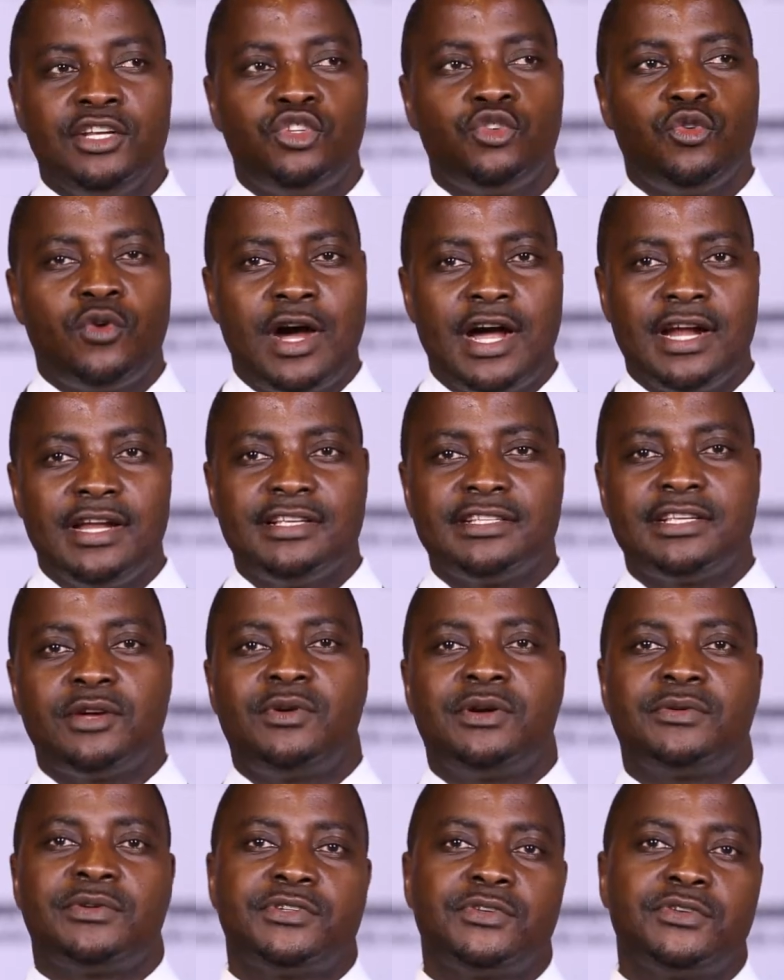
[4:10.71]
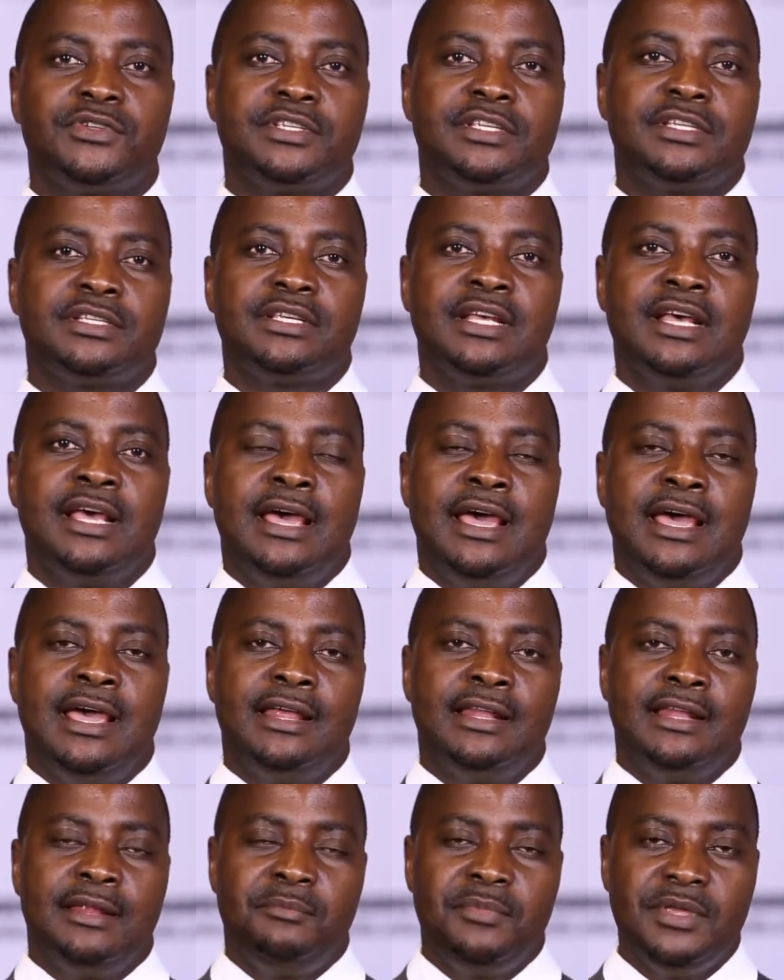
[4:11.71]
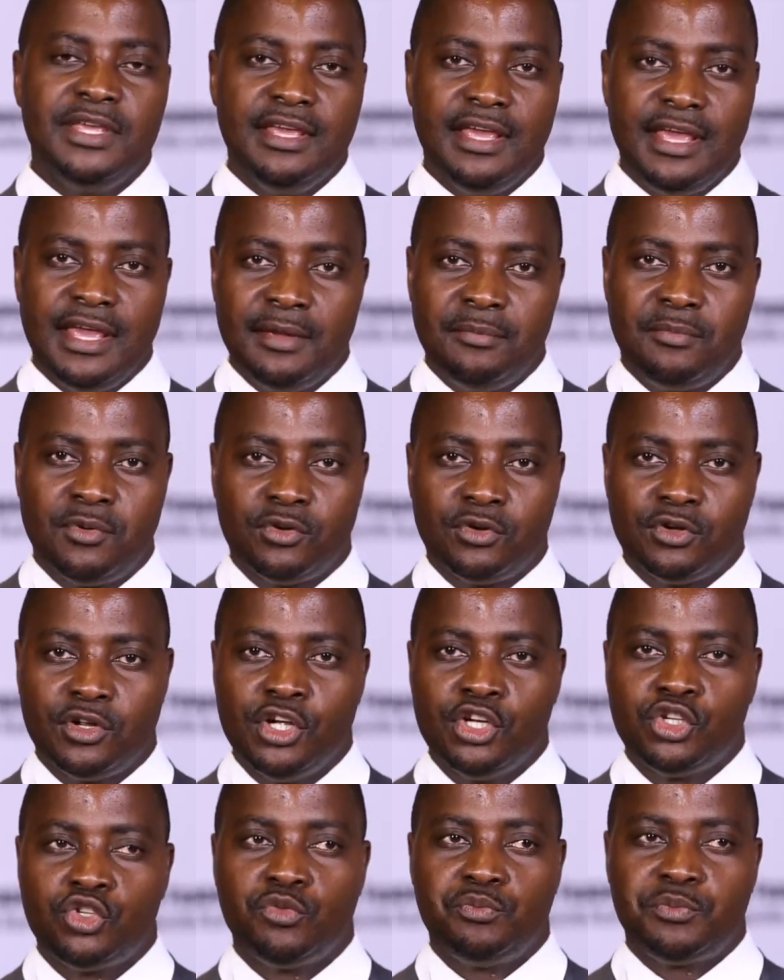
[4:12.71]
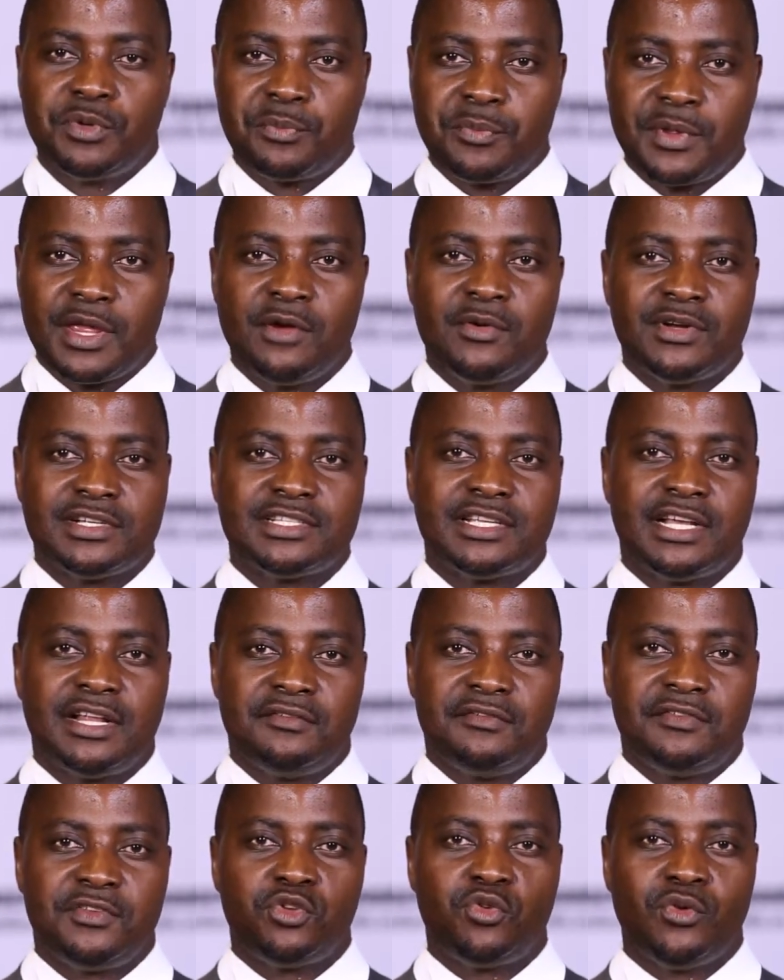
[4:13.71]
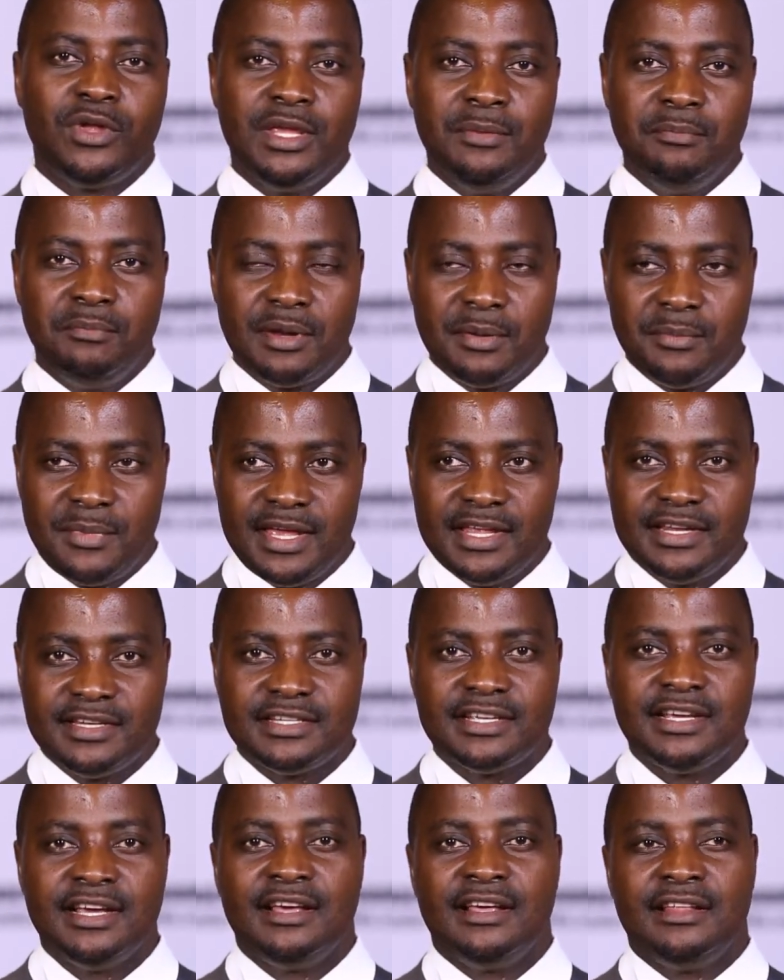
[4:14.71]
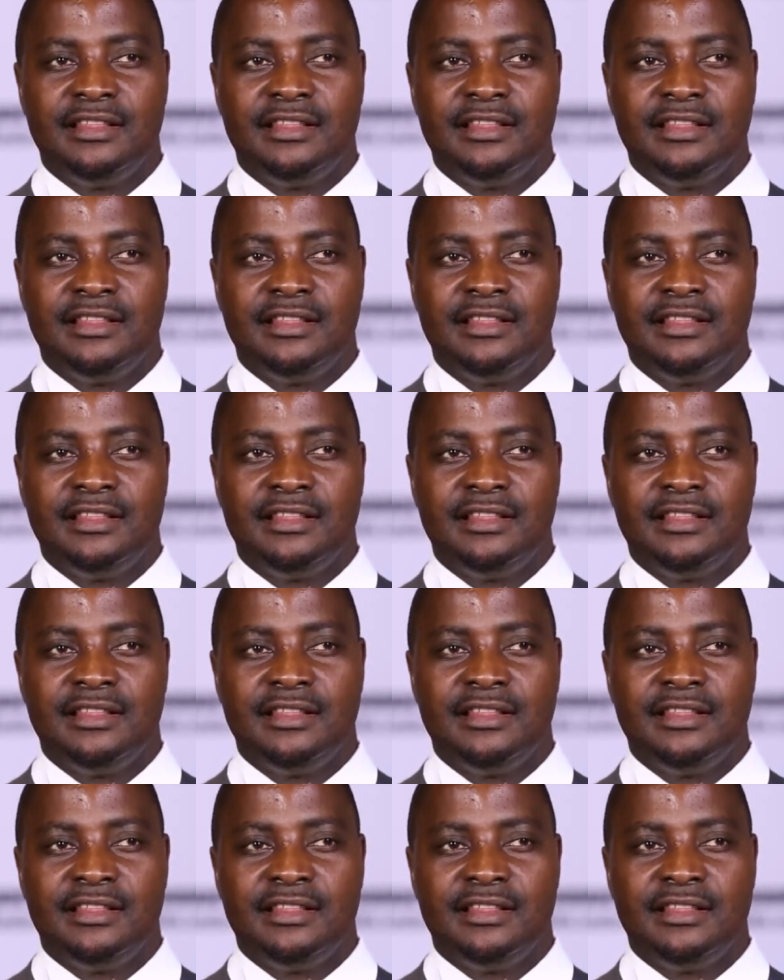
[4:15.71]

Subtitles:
to harness our resources and be able to prepare ourselves to implement